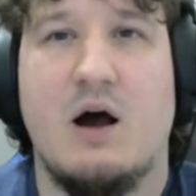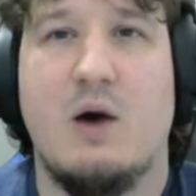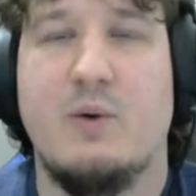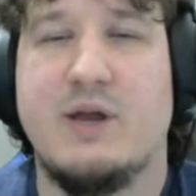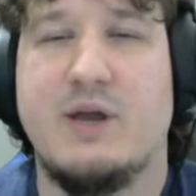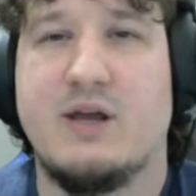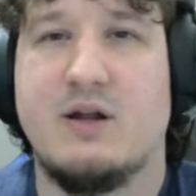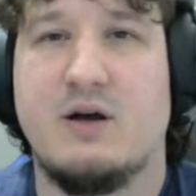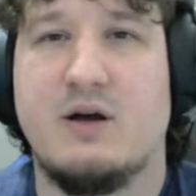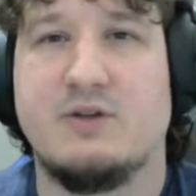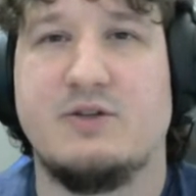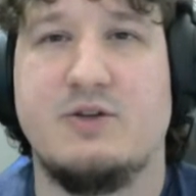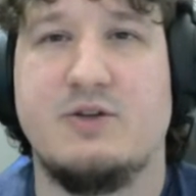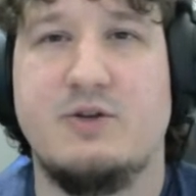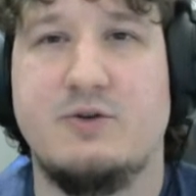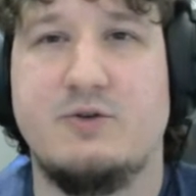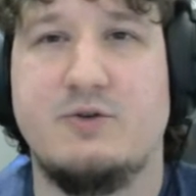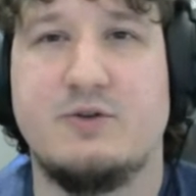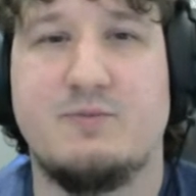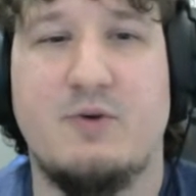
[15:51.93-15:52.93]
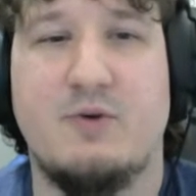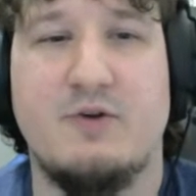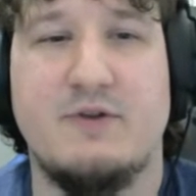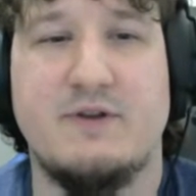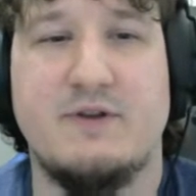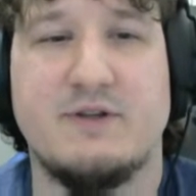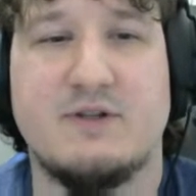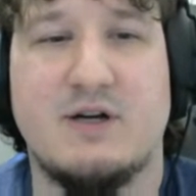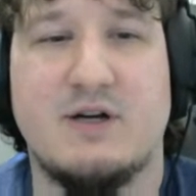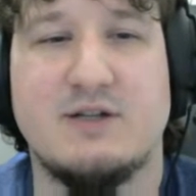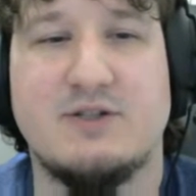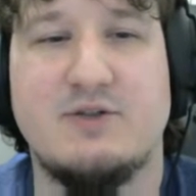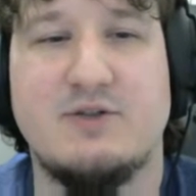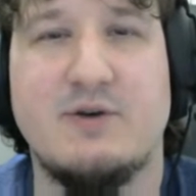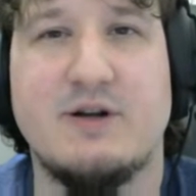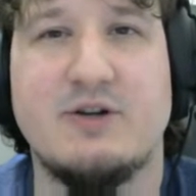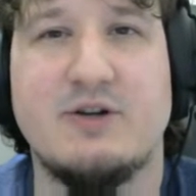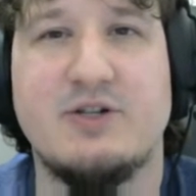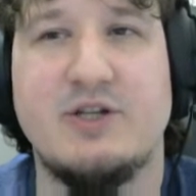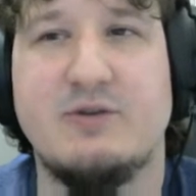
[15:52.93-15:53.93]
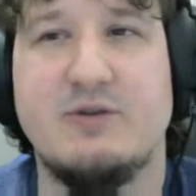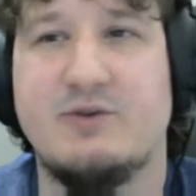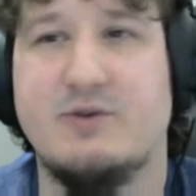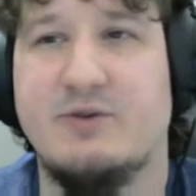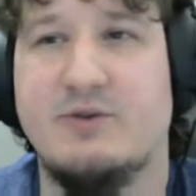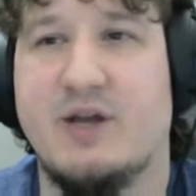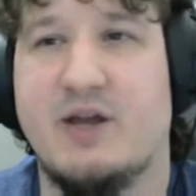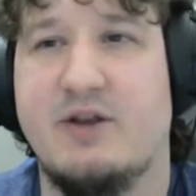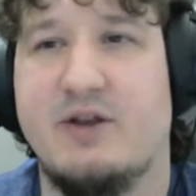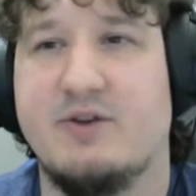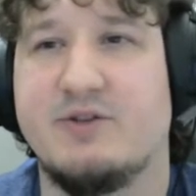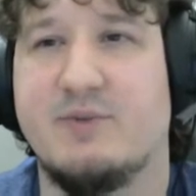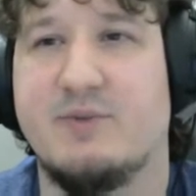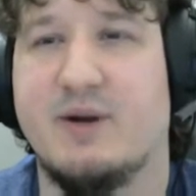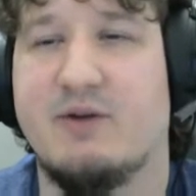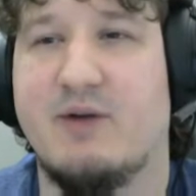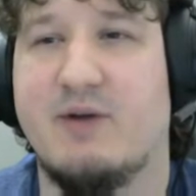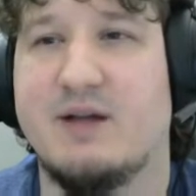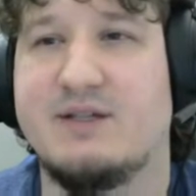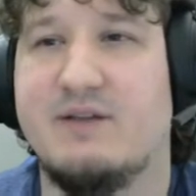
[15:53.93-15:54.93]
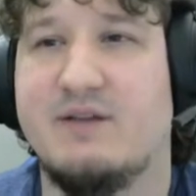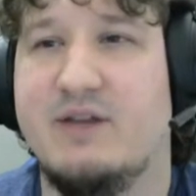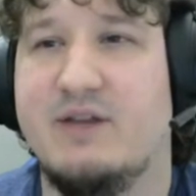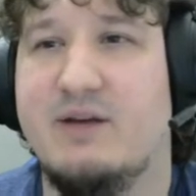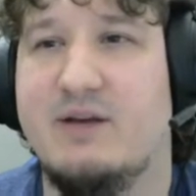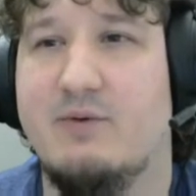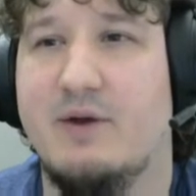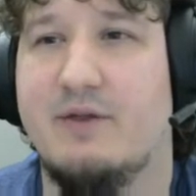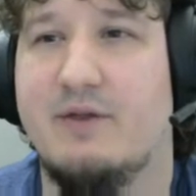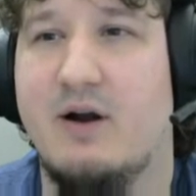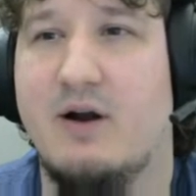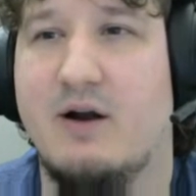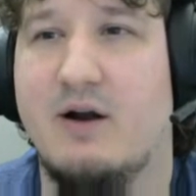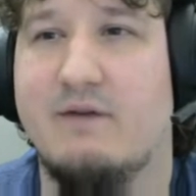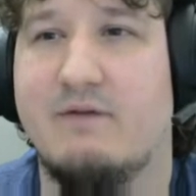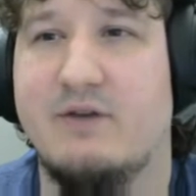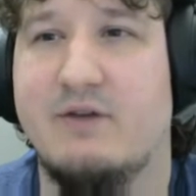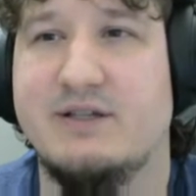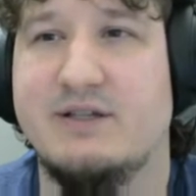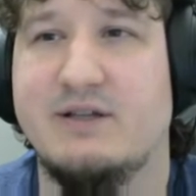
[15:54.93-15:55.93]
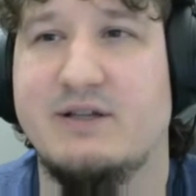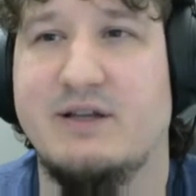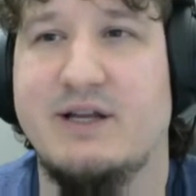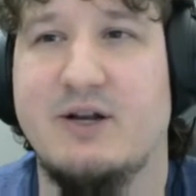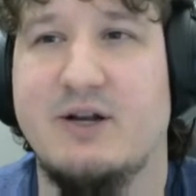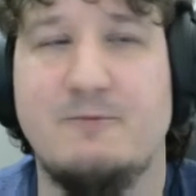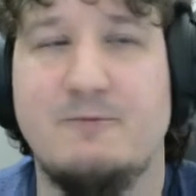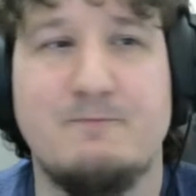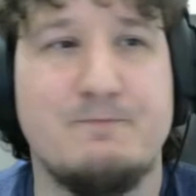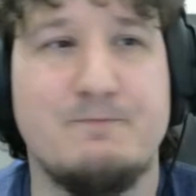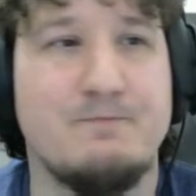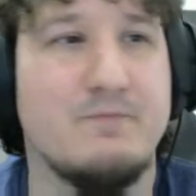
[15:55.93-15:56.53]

We can also use both of these cost 2 energy, so we can use them aggressively with our Freiza leader.